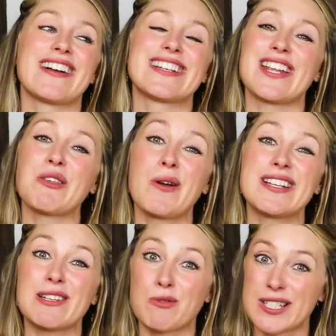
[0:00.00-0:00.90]
because
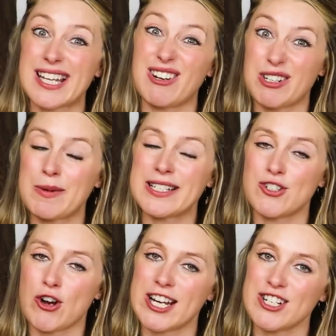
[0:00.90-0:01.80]
otherwise it will sound a bit
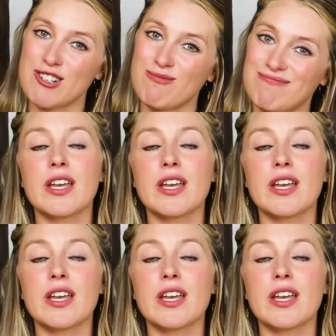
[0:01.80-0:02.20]
strange.